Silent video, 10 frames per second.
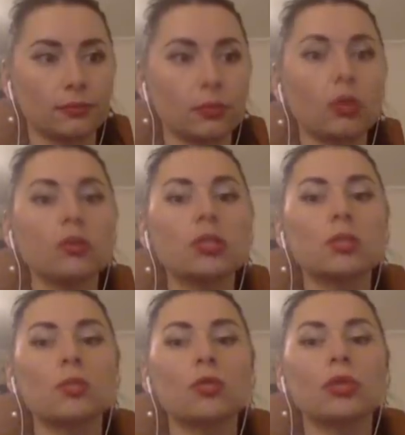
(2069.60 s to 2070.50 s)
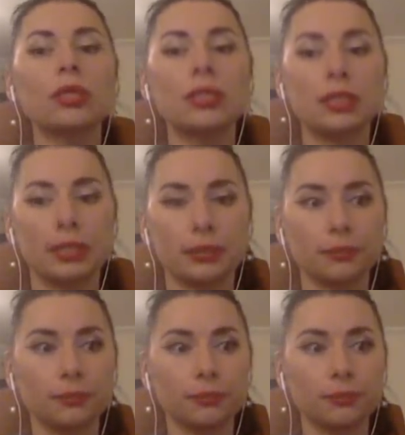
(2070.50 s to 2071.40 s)
Because it's more easier
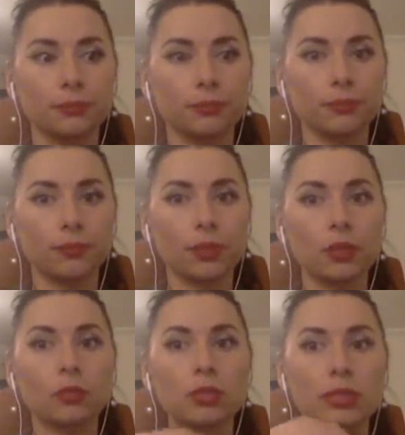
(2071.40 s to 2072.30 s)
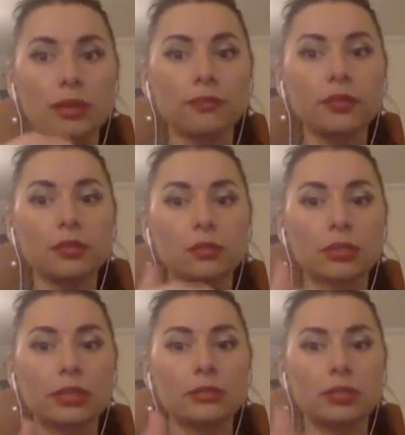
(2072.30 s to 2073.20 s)
to suffer and to
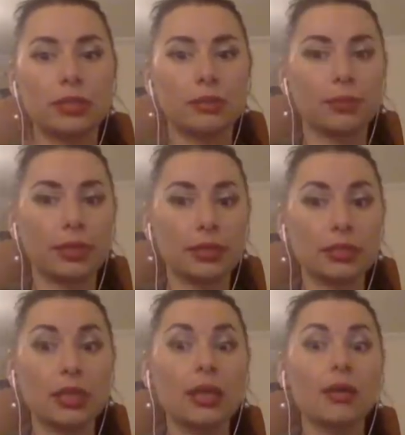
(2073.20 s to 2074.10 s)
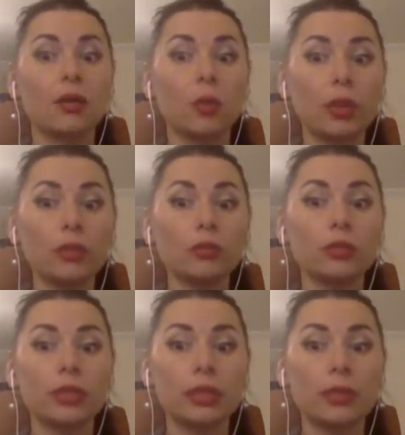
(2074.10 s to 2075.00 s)
stay in the same place. But when you
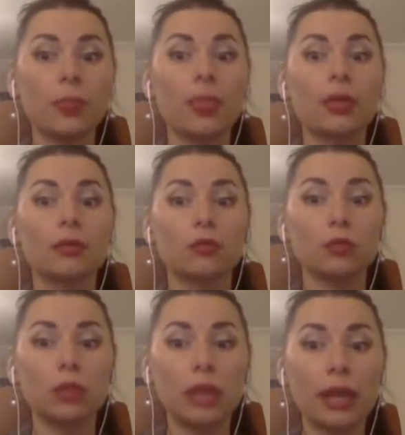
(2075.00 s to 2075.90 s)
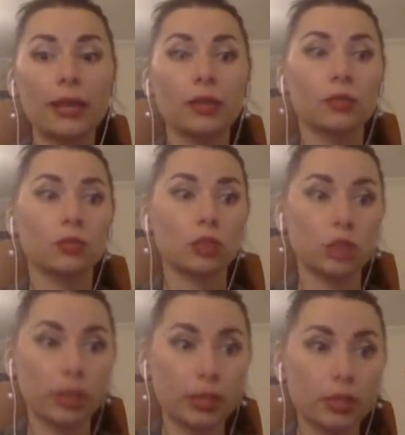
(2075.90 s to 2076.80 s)
really would like to
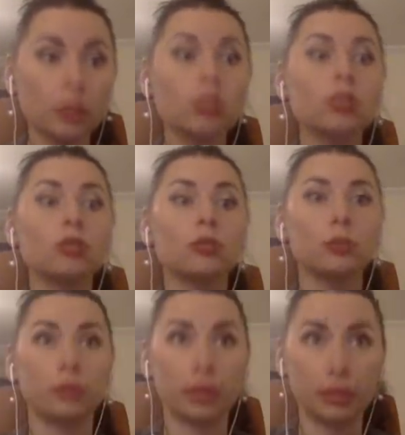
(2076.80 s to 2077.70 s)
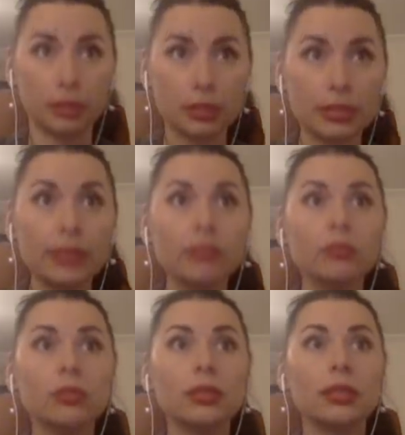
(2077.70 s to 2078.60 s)
change, you will understand
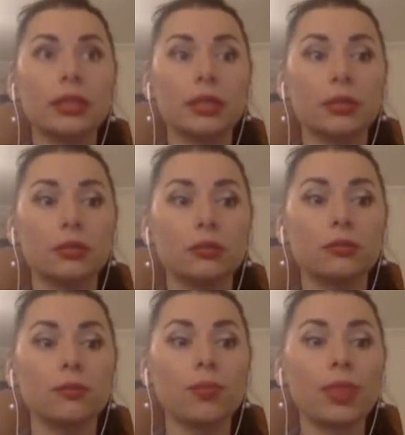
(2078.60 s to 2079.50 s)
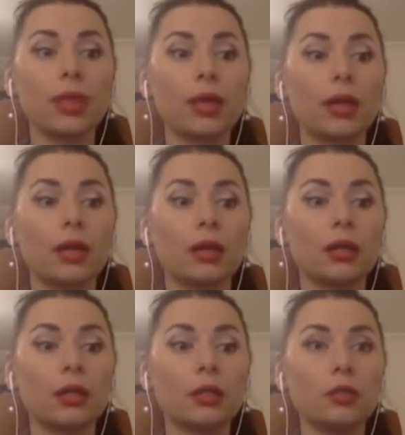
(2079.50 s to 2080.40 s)
what I tell you.
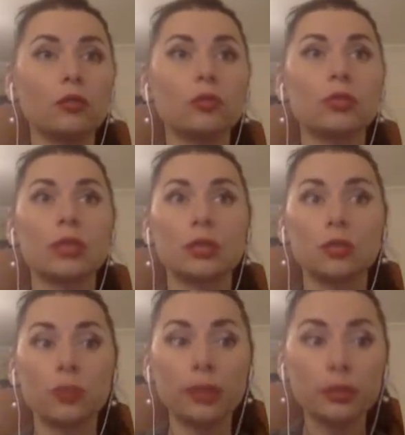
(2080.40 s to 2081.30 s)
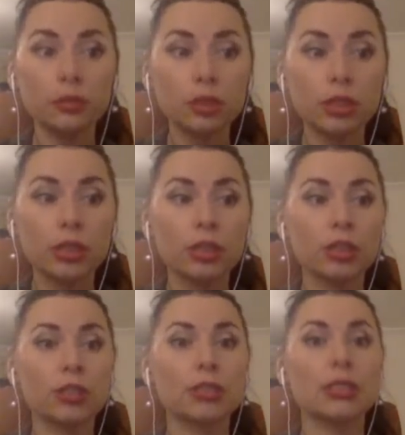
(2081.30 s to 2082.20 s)
You will start to make your
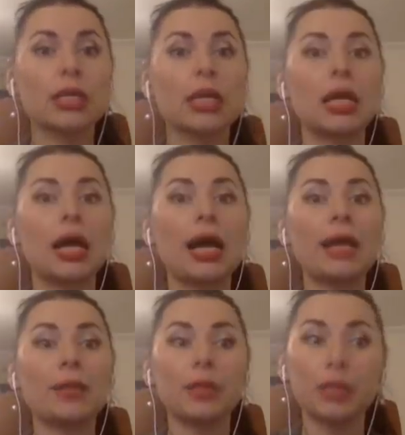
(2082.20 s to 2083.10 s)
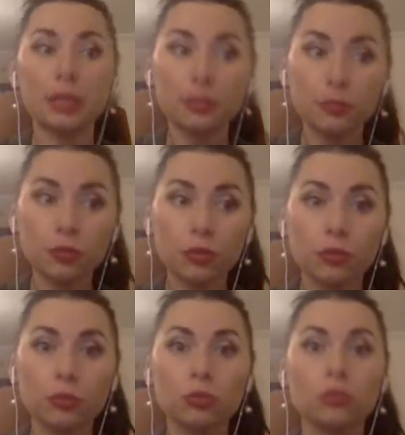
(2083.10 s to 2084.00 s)
changes. I'm here for
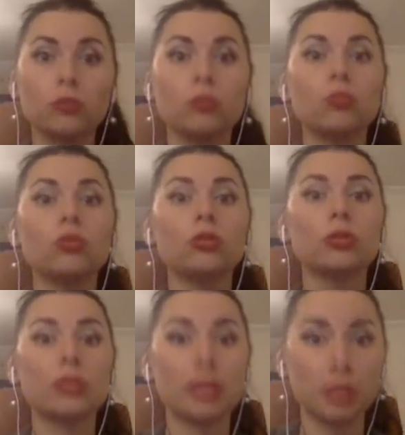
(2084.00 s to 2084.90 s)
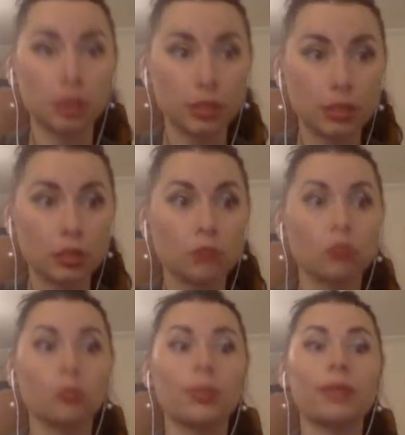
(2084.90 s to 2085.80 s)
you. You will book your sessions. You
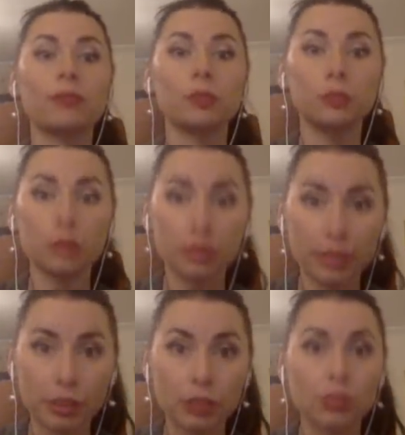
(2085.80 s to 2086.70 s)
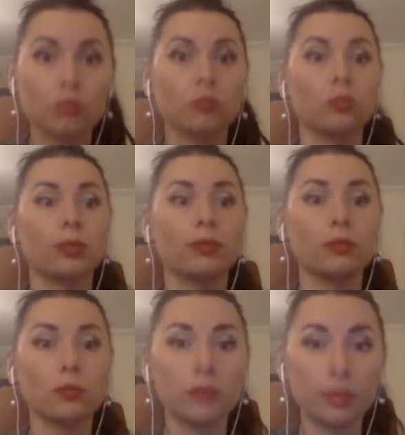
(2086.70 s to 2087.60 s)
will pay from your sessions. You will pay
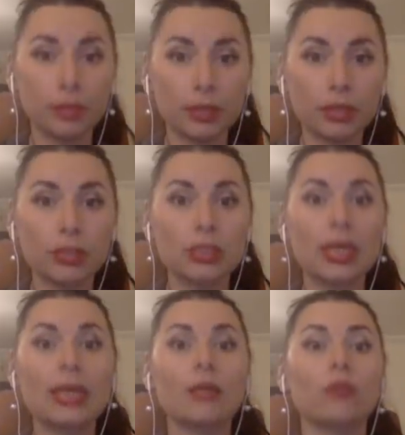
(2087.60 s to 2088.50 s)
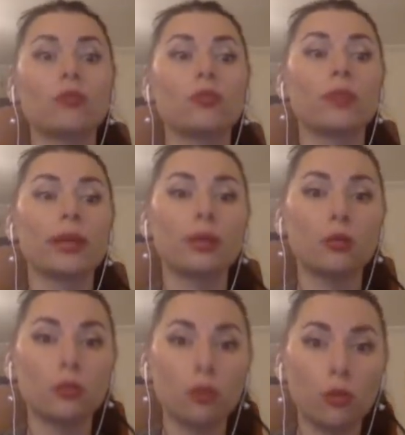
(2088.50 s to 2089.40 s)
from webinars. You will make
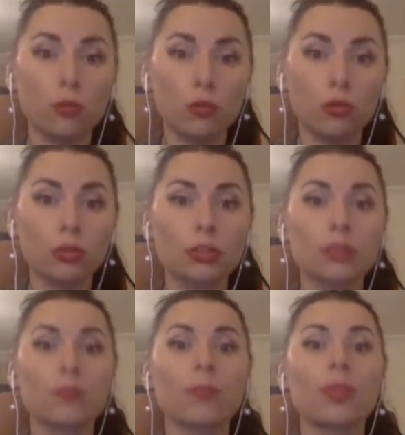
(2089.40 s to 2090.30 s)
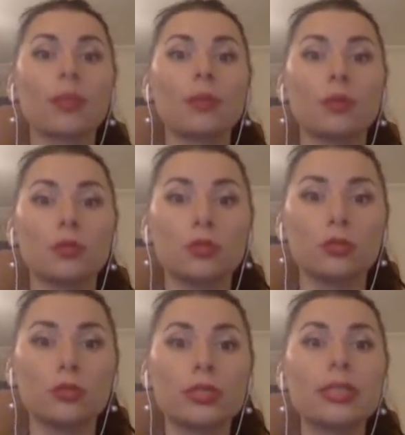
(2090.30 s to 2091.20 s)
all homeworks because
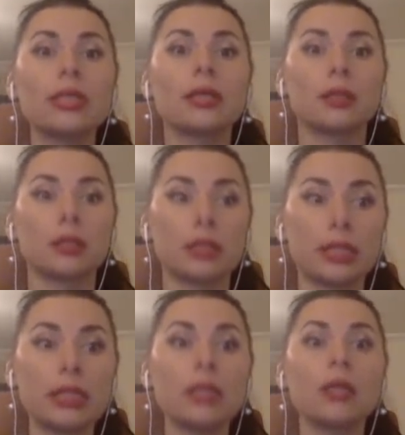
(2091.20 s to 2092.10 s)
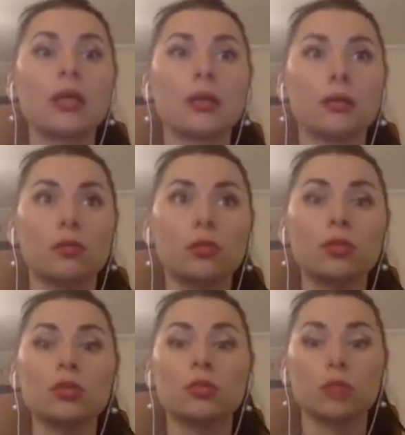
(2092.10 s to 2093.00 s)
you really, really
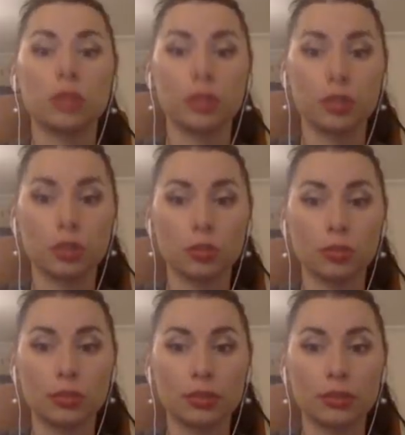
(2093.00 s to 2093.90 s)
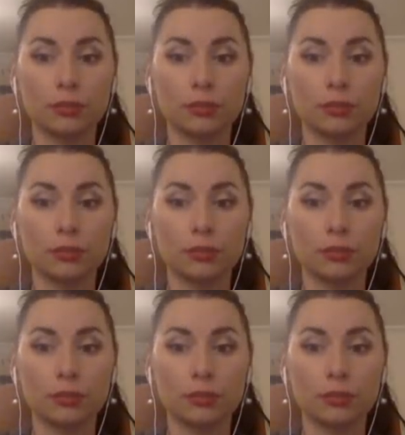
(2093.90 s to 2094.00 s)
want to change something.